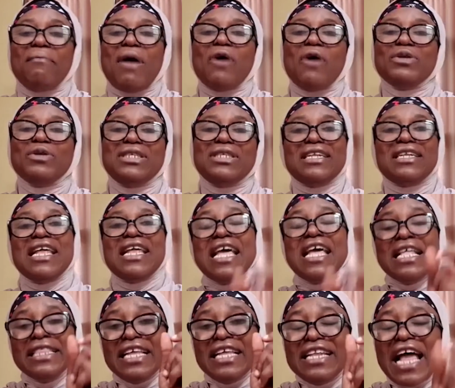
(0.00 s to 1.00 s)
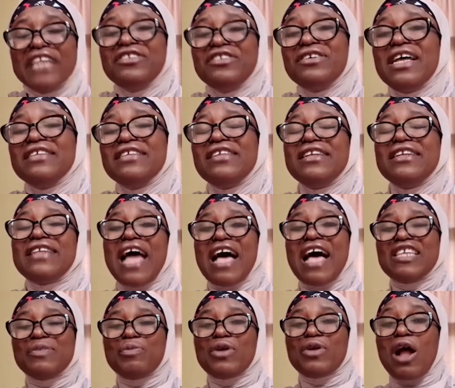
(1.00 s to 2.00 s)
about it. The Nigerians in
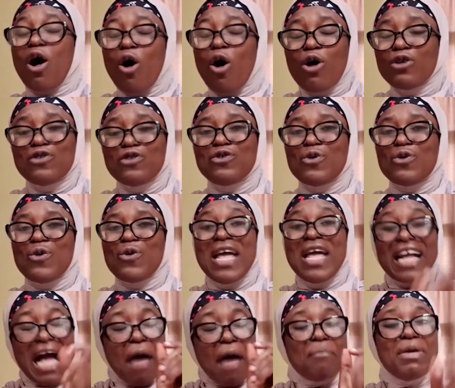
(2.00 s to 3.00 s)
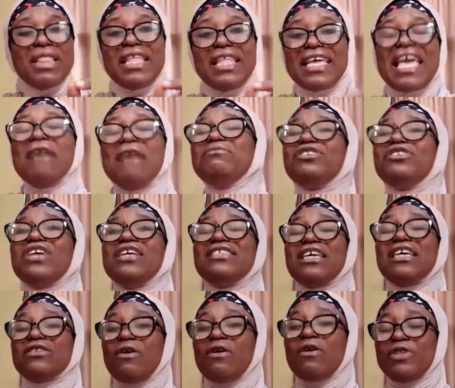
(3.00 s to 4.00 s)
diaspora also can be the game
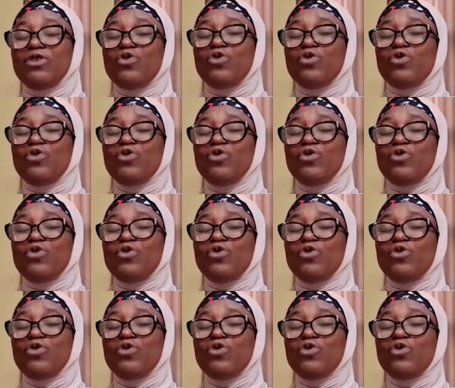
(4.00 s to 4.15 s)
changer for the